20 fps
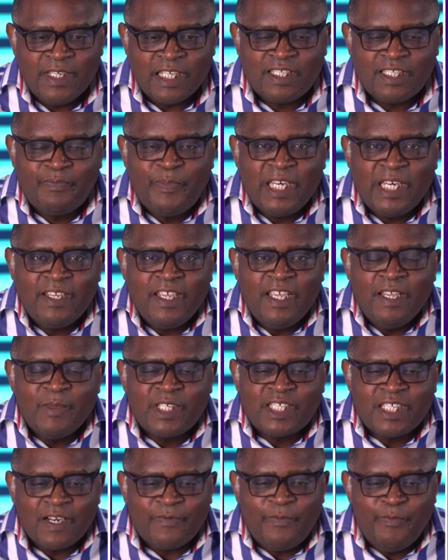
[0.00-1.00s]
Spirit
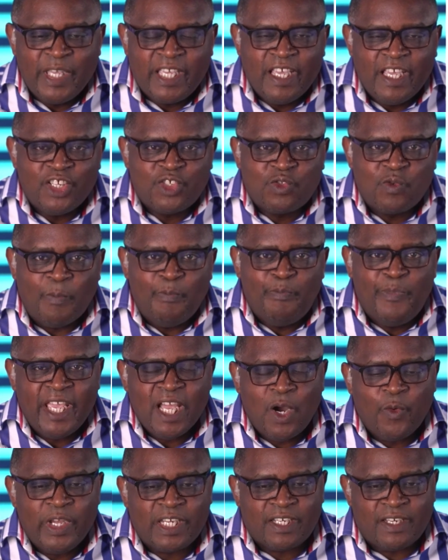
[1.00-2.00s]
himself begins to bear
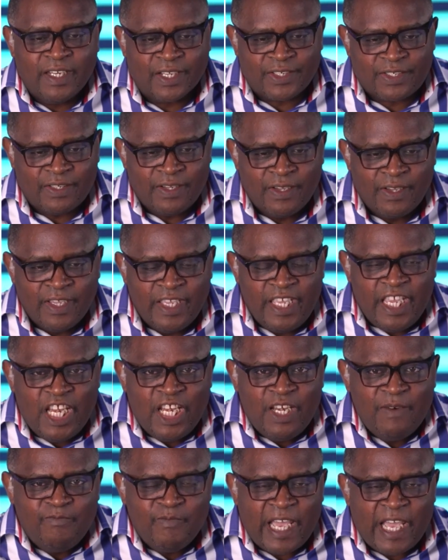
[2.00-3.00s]
witness
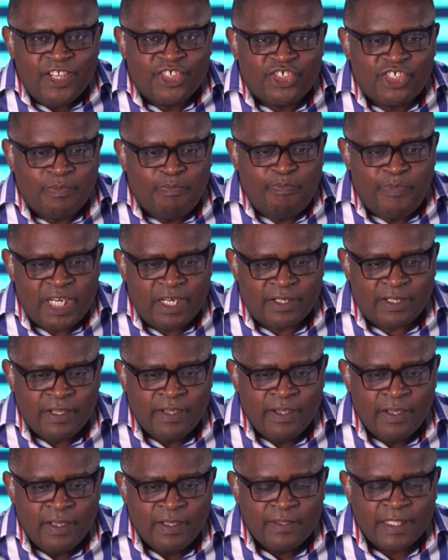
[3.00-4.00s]
in my spirit
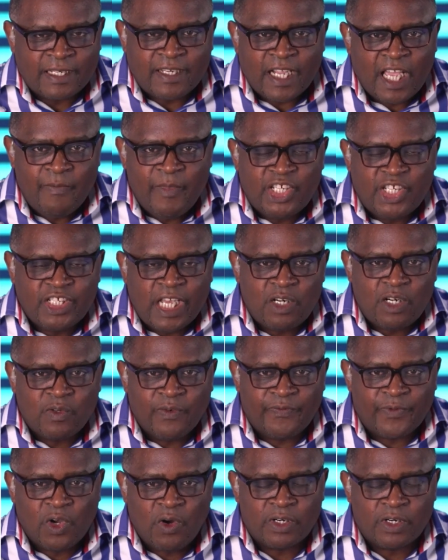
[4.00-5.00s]
that I am a child
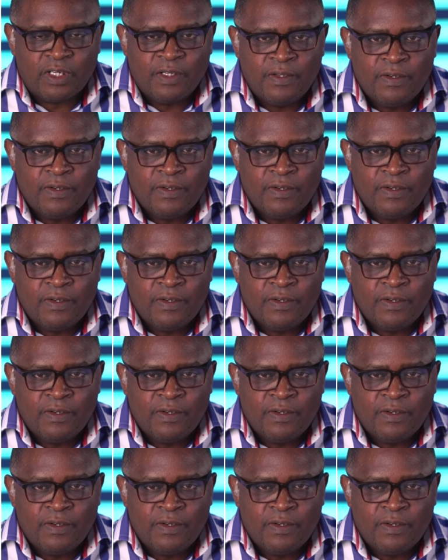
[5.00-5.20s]
of God.